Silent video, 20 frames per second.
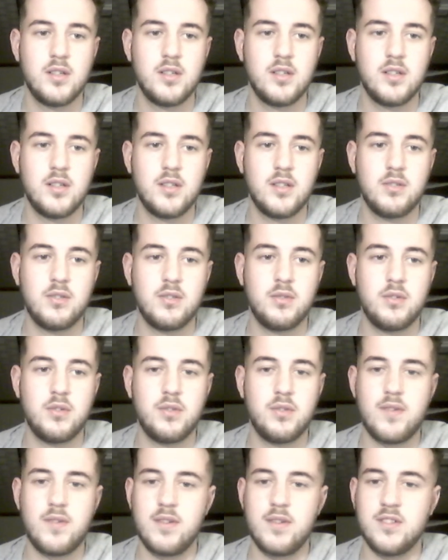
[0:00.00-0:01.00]
I don't
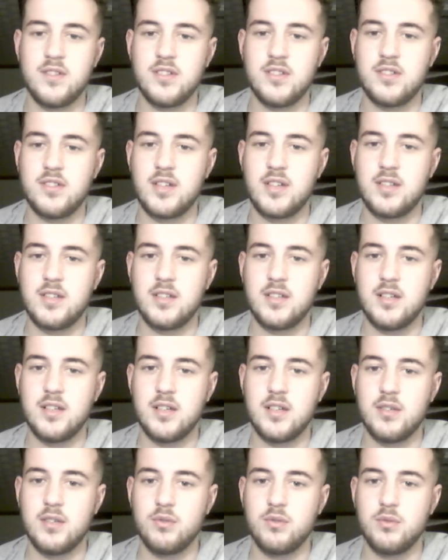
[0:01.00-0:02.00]
know if there is a setting
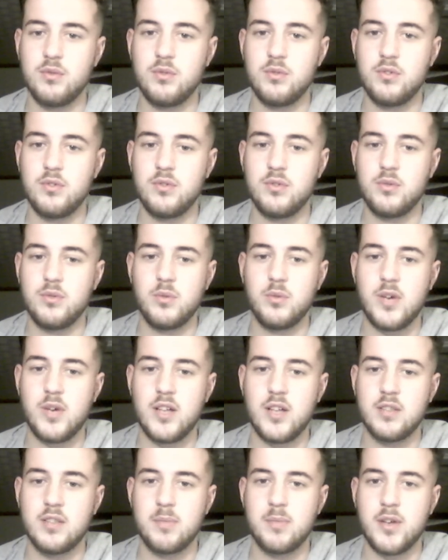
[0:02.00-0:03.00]
I can do to do
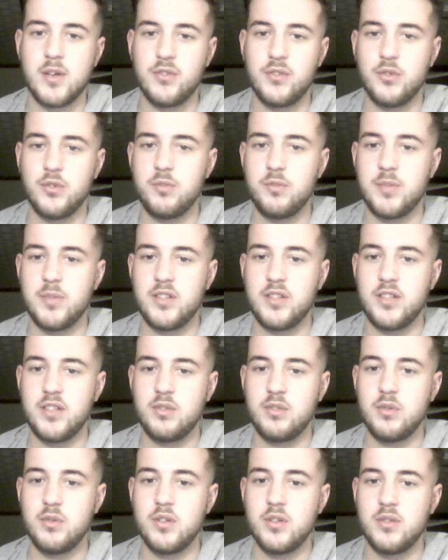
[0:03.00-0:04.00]
harder puzzles, but I
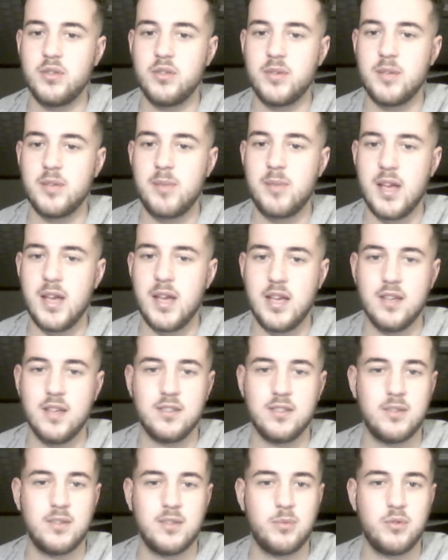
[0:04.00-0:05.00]
do not want to pay
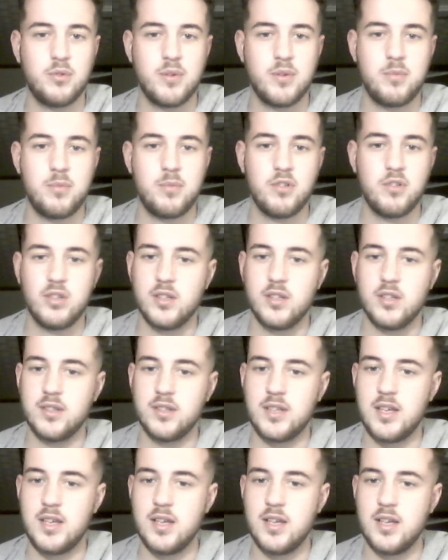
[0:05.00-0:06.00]
a subscription on
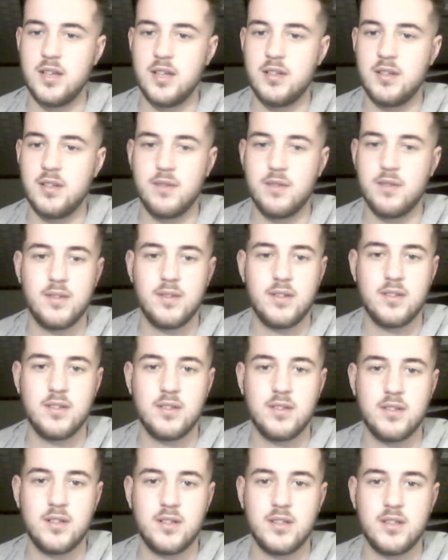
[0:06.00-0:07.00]
here if it's
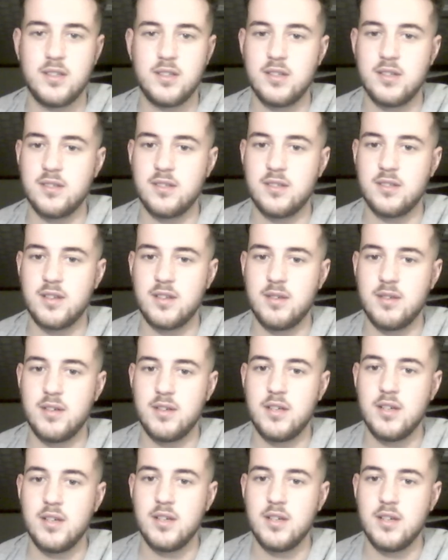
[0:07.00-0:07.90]
not necessary.